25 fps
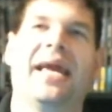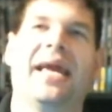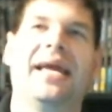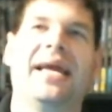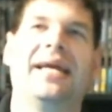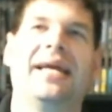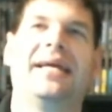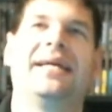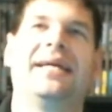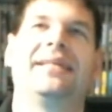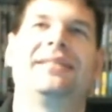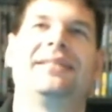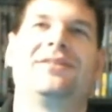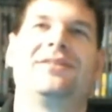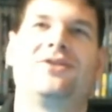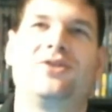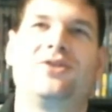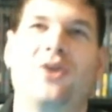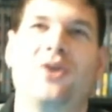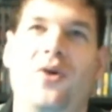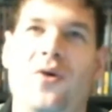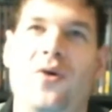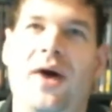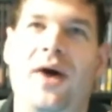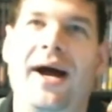And
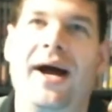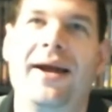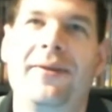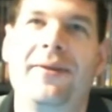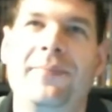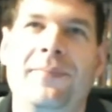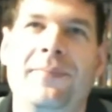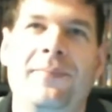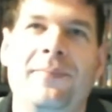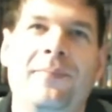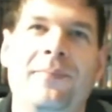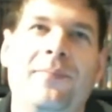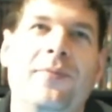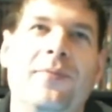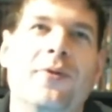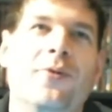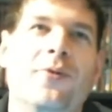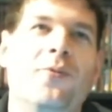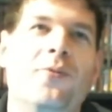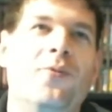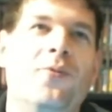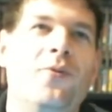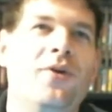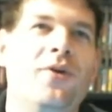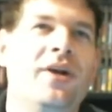so I'm
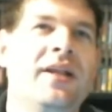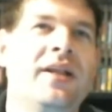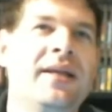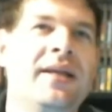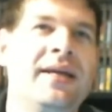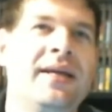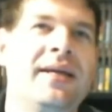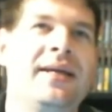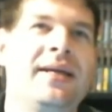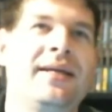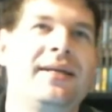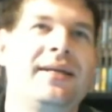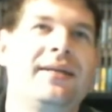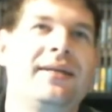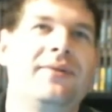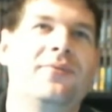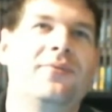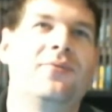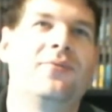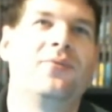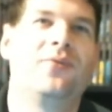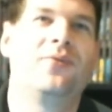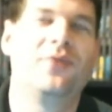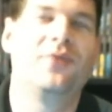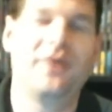really,
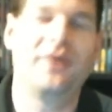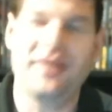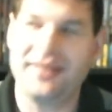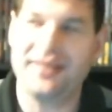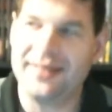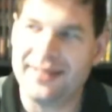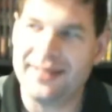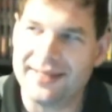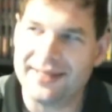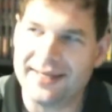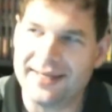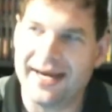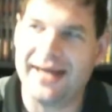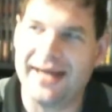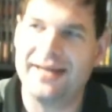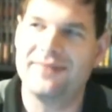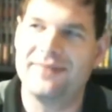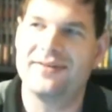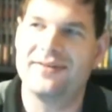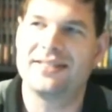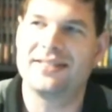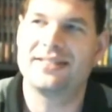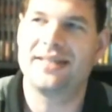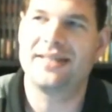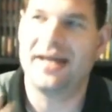really kind
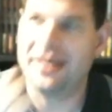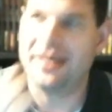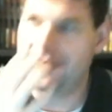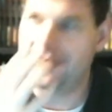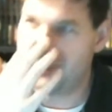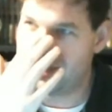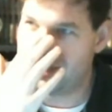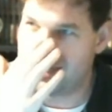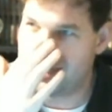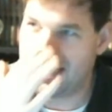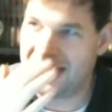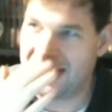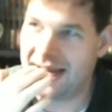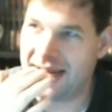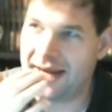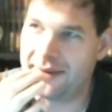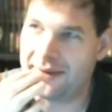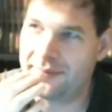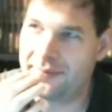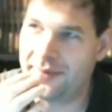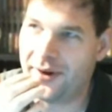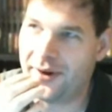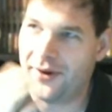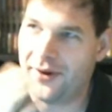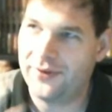of excited, but yet
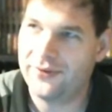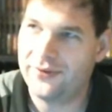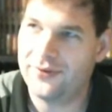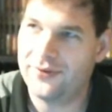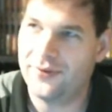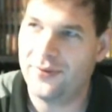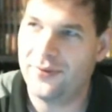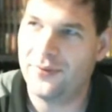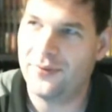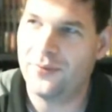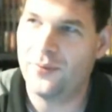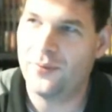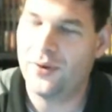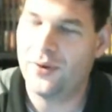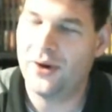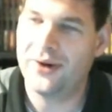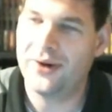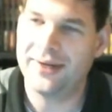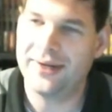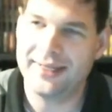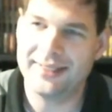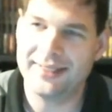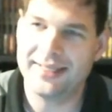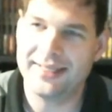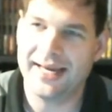I'm also
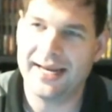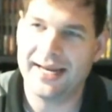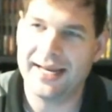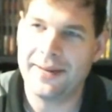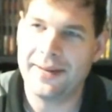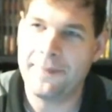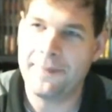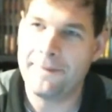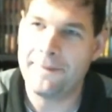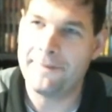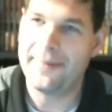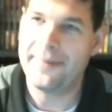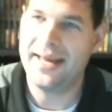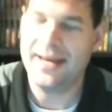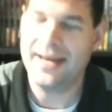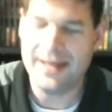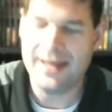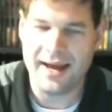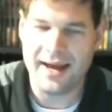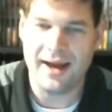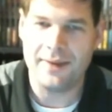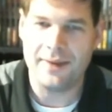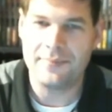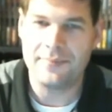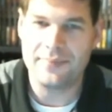worried that it may
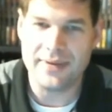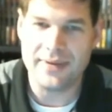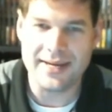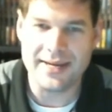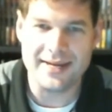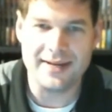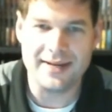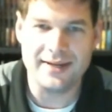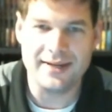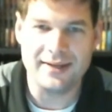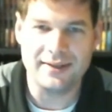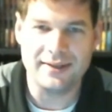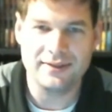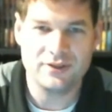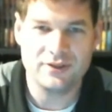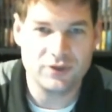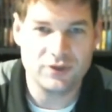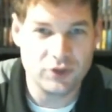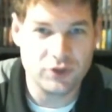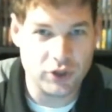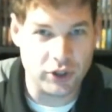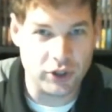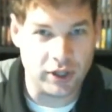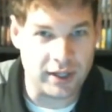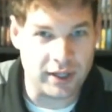not be
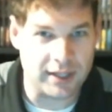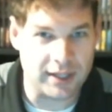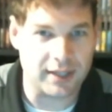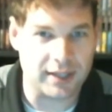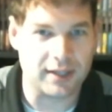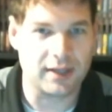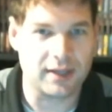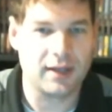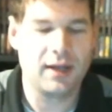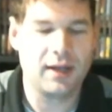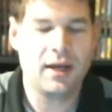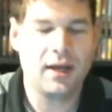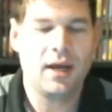good.